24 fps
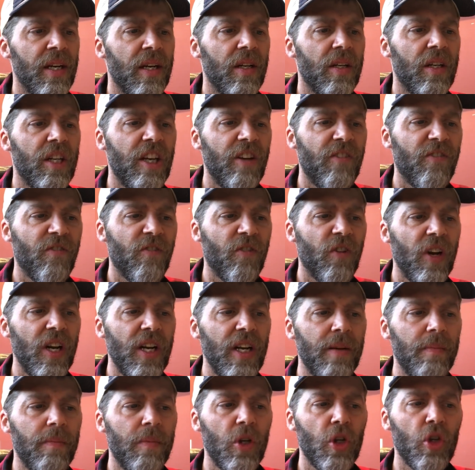The
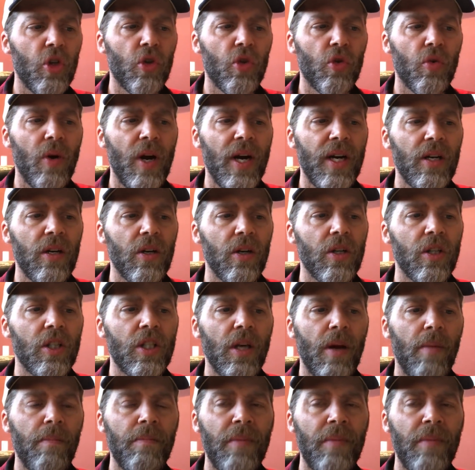Freedom Truckers